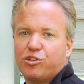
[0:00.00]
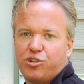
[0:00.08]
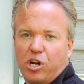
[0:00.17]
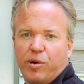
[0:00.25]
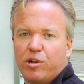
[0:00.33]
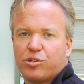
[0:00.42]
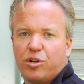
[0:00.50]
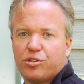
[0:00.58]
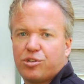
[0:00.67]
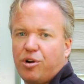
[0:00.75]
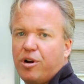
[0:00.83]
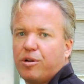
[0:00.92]
The generator is going
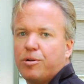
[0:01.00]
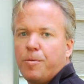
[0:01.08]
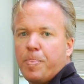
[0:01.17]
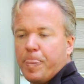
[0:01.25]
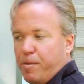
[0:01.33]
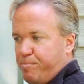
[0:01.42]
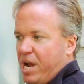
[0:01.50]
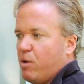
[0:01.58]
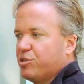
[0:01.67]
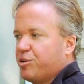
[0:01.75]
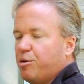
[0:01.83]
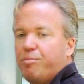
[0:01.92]
to start and
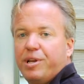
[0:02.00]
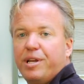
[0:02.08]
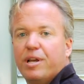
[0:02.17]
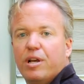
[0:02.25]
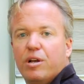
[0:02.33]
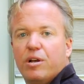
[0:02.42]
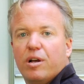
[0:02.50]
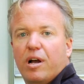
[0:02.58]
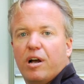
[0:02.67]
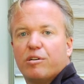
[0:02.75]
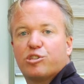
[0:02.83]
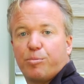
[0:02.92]
power is going to be
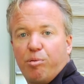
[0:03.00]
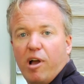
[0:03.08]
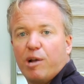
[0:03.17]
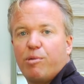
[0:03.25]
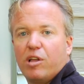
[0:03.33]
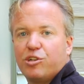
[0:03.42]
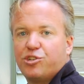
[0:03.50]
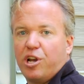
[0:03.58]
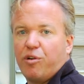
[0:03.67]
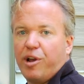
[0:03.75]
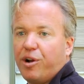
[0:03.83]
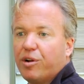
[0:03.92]
uh, supplied by the
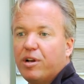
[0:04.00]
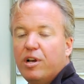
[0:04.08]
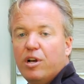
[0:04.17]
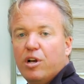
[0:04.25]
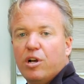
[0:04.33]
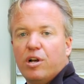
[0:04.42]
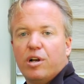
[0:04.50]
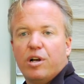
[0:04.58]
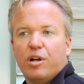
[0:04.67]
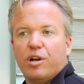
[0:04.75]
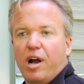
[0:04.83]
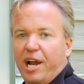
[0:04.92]
generator.
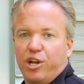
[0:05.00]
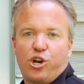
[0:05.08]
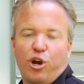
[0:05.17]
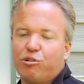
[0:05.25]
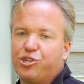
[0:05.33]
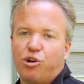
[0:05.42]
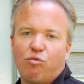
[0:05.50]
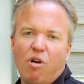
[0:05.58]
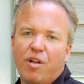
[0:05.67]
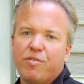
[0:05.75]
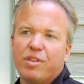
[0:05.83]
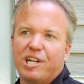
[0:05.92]
I encourage you to
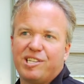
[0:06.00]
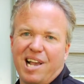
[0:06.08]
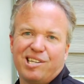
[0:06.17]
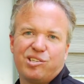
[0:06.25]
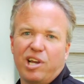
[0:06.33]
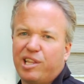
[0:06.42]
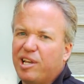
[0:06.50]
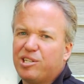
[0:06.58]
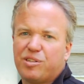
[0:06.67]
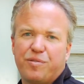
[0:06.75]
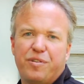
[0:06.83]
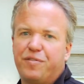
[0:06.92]
run a test like
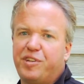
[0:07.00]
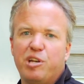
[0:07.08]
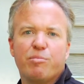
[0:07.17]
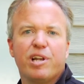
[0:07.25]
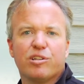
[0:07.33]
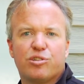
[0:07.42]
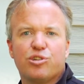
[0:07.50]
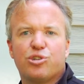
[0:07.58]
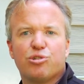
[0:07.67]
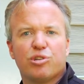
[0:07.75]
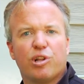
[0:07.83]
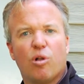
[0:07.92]
this. 15 minutes is
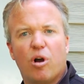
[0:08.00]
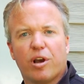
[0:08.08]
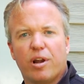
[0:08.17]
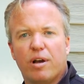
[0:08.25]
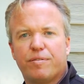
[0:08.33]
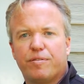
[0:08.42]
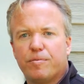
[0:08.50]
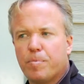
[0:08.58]
usually long enough.